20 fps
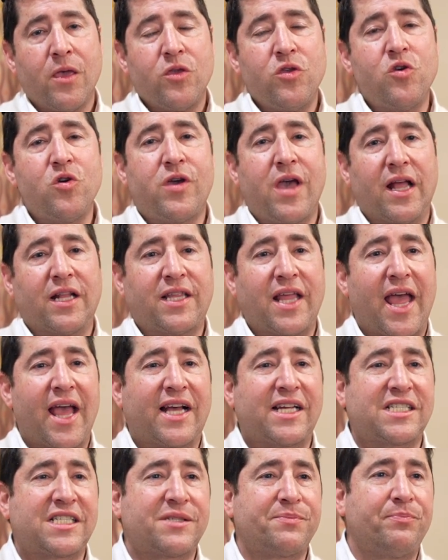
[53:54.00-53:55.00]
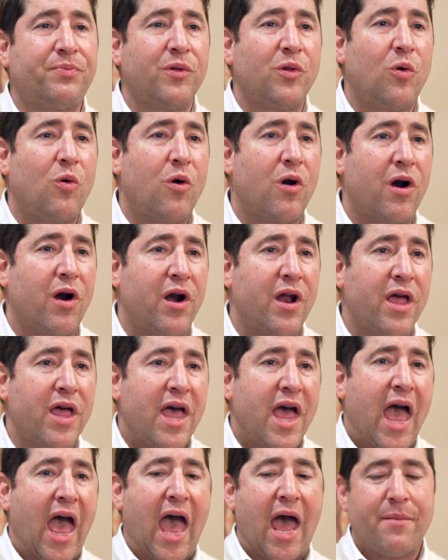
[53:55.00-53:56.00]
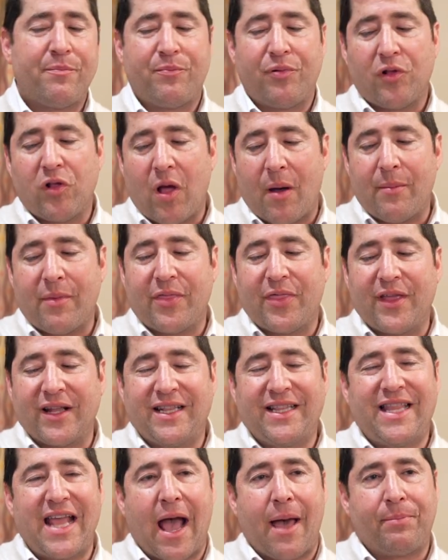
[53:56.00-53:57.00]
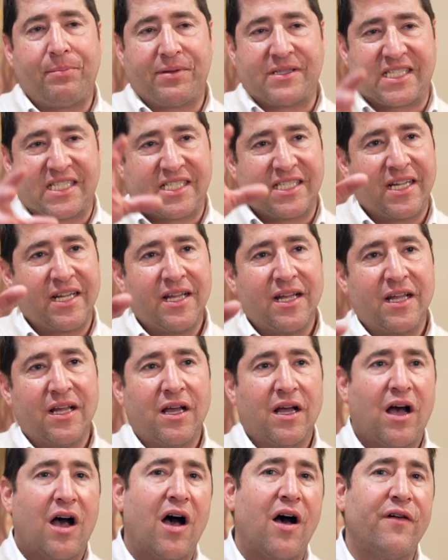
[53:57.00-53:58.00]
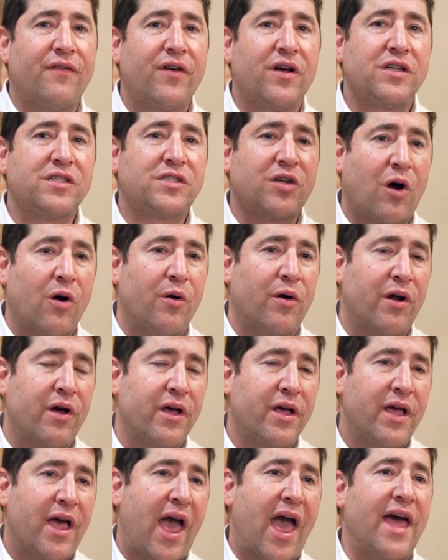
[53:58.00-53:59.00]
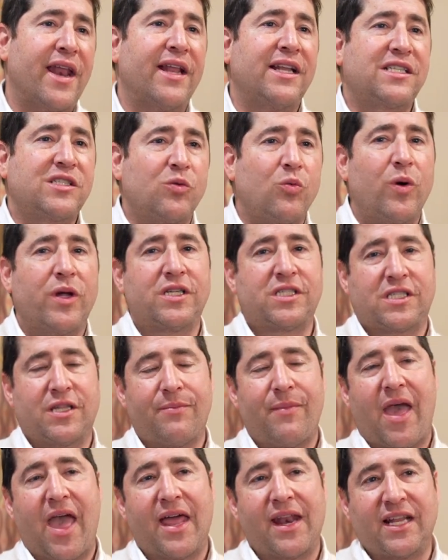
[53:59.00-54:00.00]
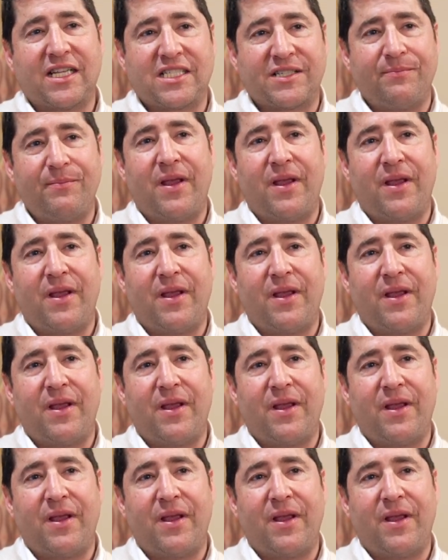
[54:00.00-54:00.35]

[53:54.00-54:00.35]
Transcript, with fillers: you get to explore and plummet the depths of Torah and its wisdom and its